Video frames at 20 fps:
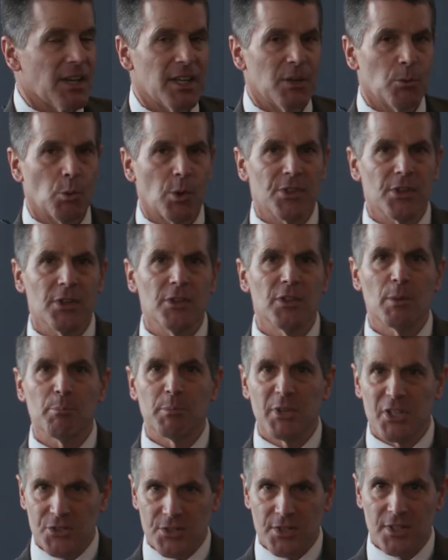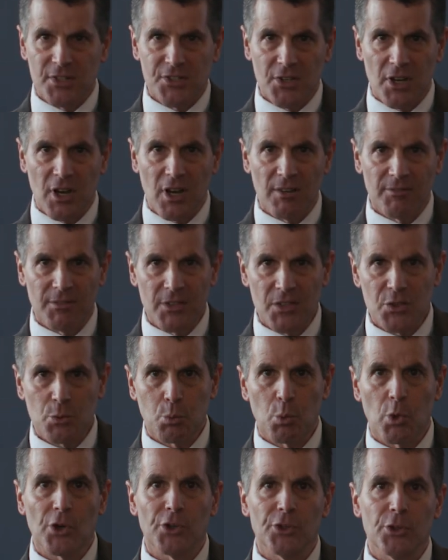within the business office
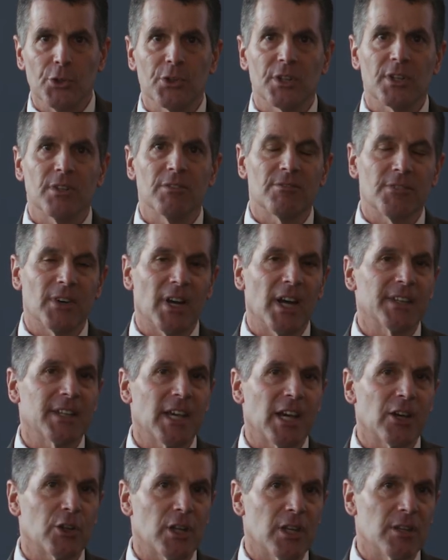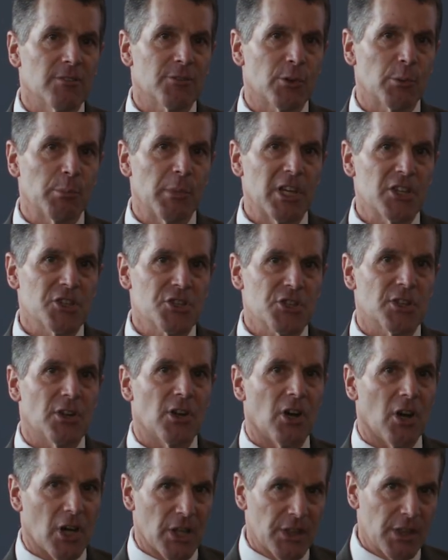where you can find out information
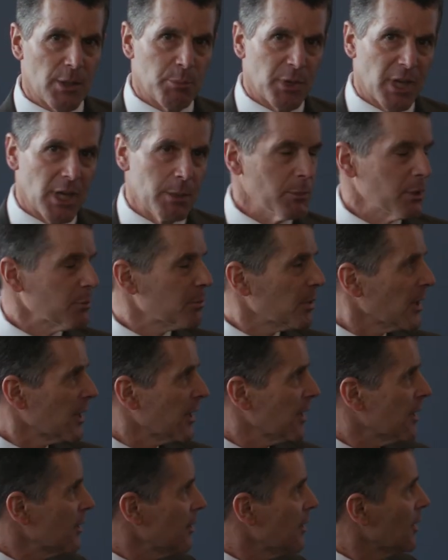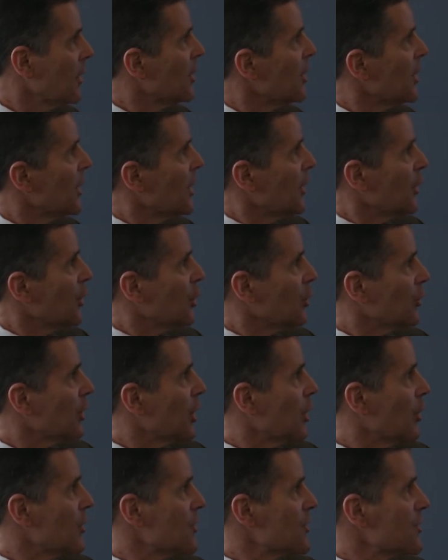on the payment plan. You'll
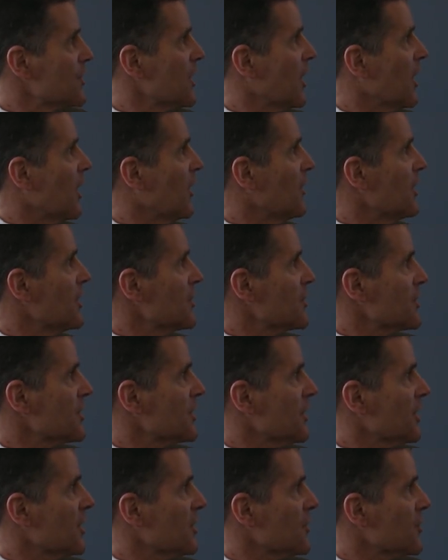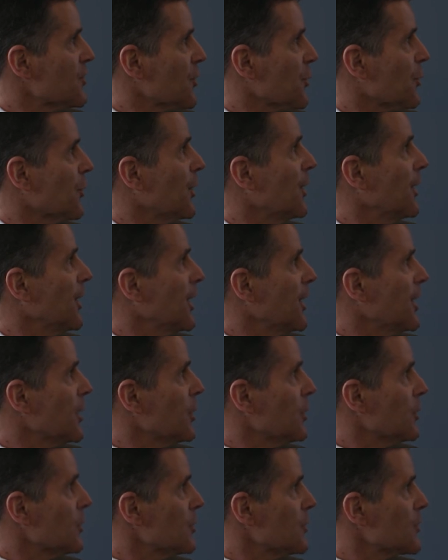notice on this screen
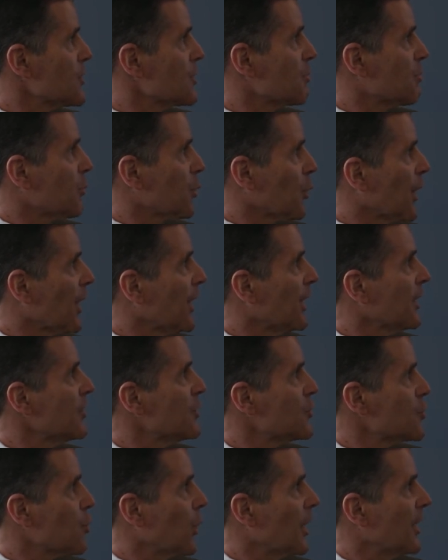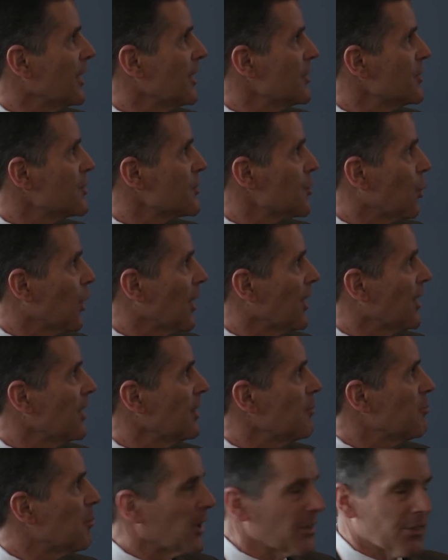here, Spring
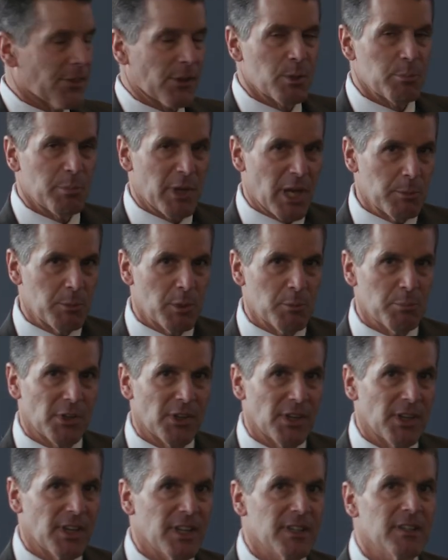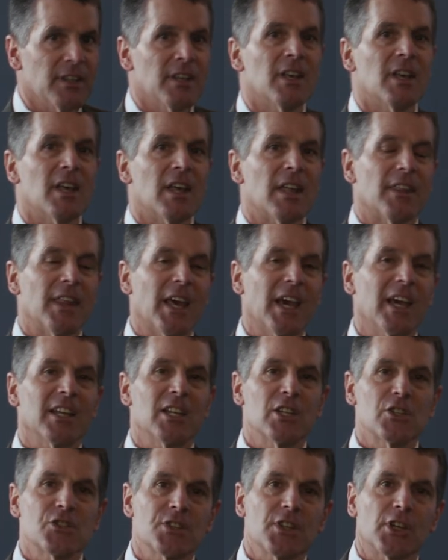2020 Monthly Payment Plan. That
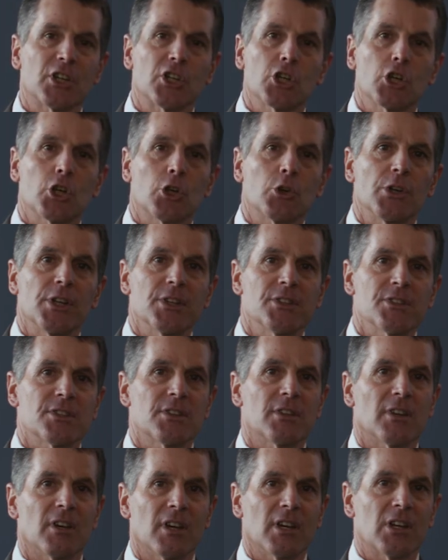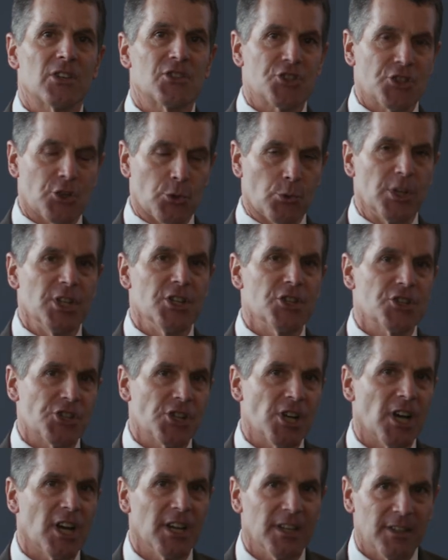is the current
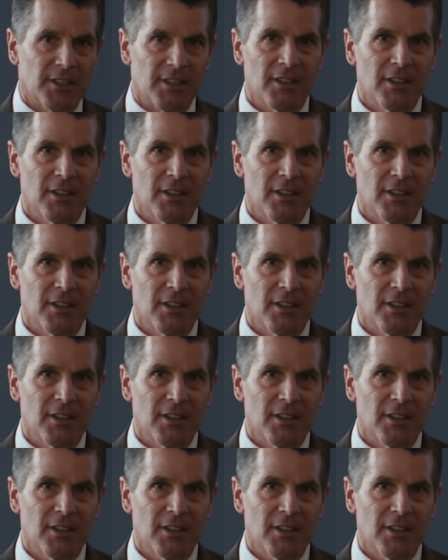screenshot,